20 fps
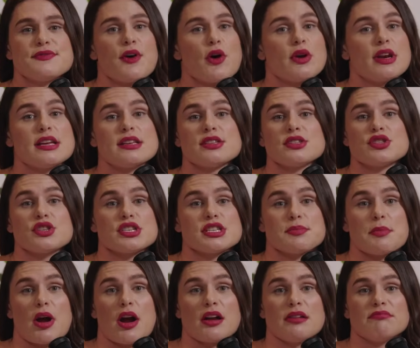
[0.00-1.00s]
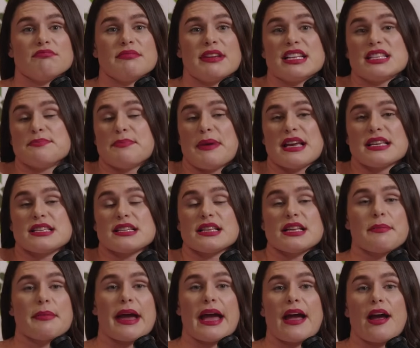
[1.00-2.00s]
phone isn't just smart. It's basically
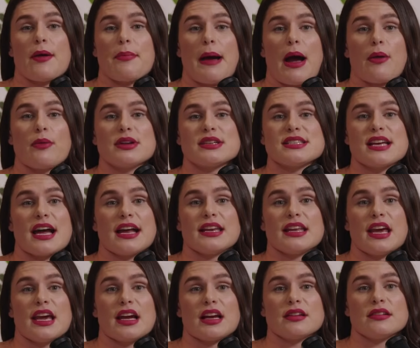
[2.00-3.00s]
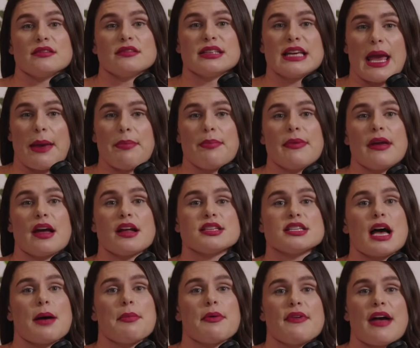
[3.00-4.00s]
my AI-powered sidekick, keeping me on
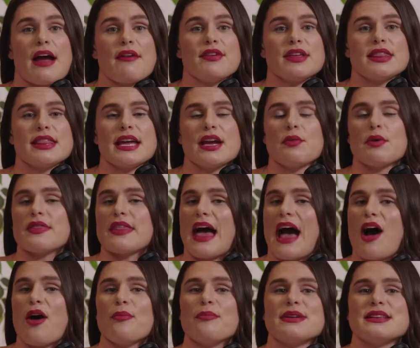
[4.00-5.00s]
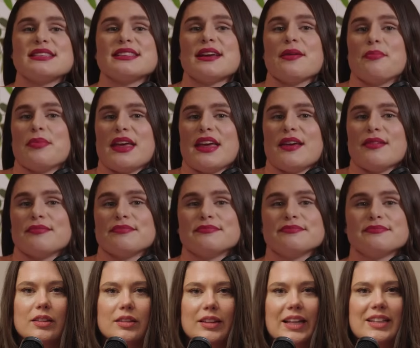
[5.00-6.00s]
top of everything without missing a beat.
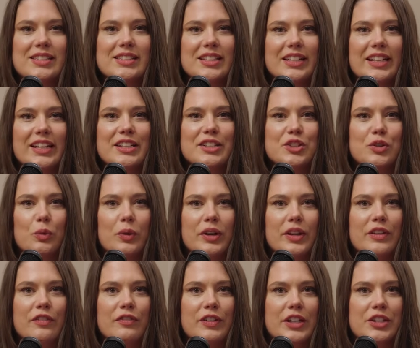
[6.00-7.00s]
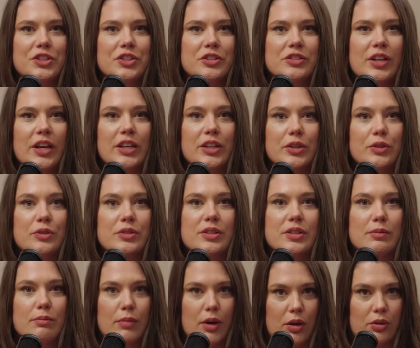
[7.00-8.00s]
let's dig into one of the features I use
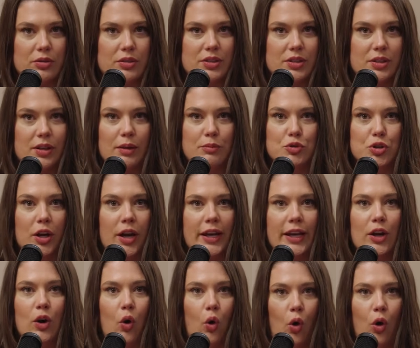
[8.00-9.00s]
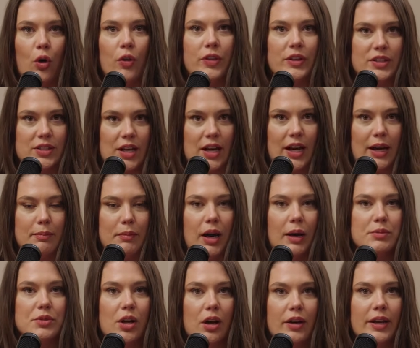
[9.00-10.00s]
the most. I'm trying it all the time.
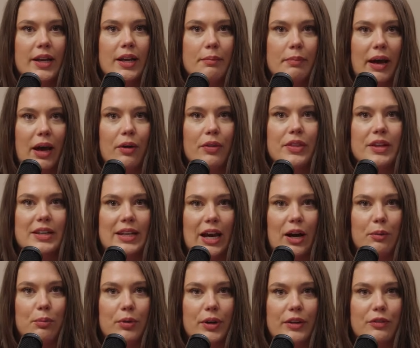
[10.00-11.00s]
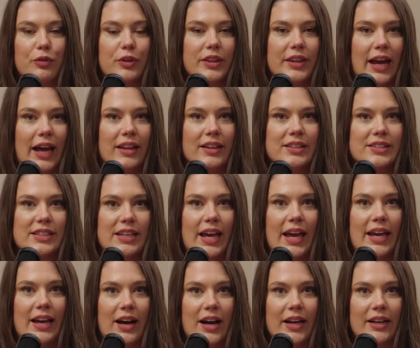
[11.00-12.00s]
I'm talking about the Now Brief with Galaxy
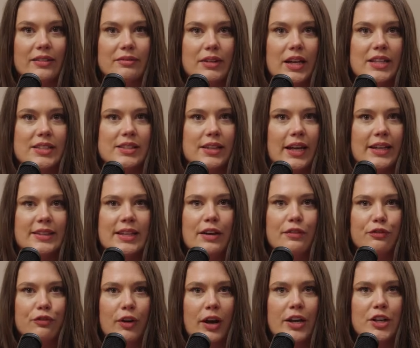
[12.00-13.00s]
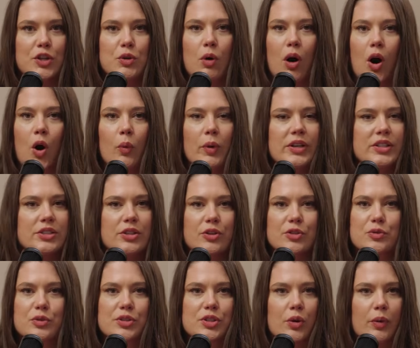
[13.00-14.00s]
AI. It's like that friend who always
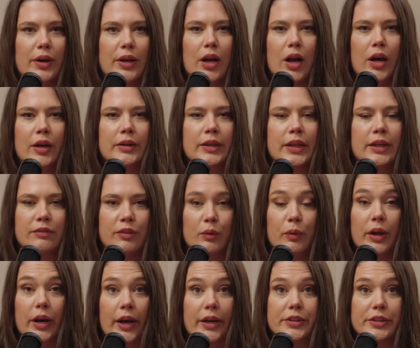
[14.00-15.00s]
knows what's going on, even when I